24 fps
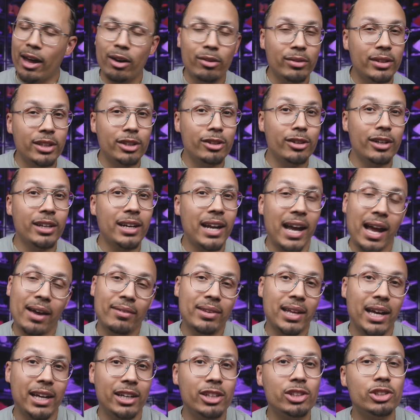I don't think you're gonna have
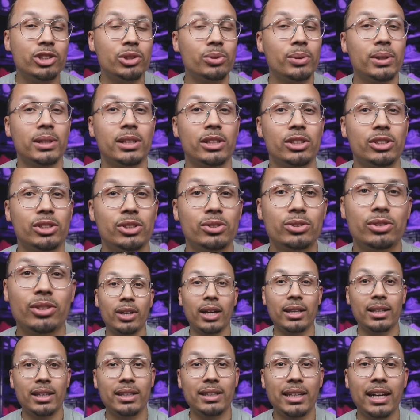that issue with this shoe. So
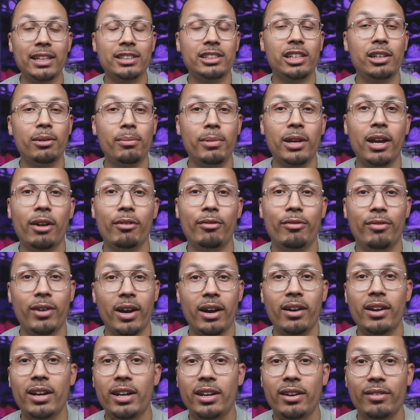I think that's gonna be a
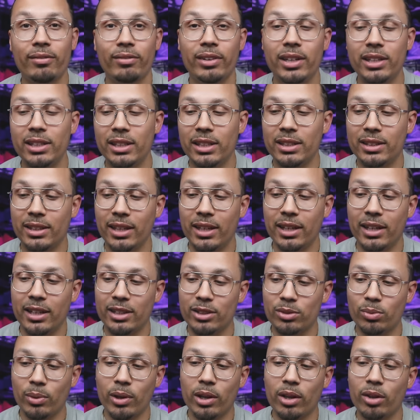very convenient thing
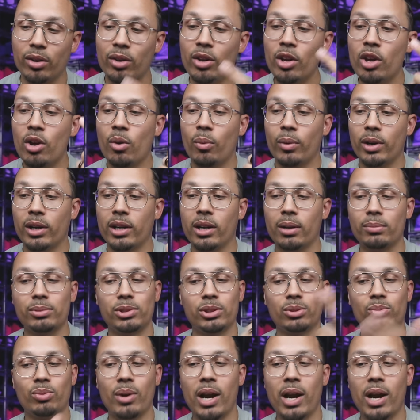as well when it comes to